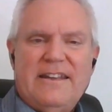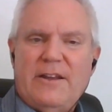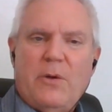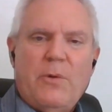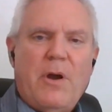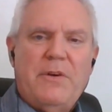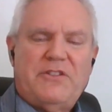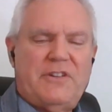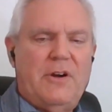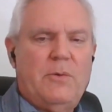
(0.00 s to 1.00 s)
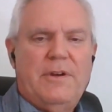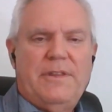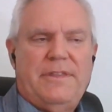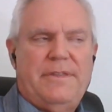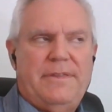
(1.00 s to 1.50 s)
Yeah, we always start
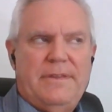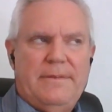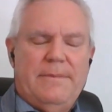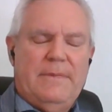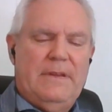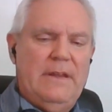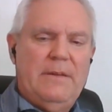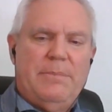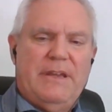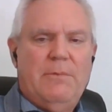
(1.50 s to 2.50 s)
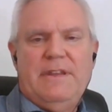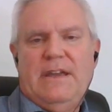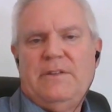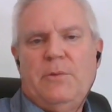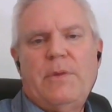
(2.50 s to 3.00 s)
with, begin with
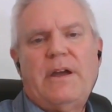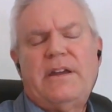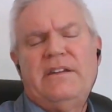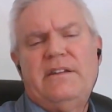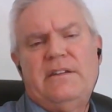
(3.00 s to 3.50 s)
the end in mind,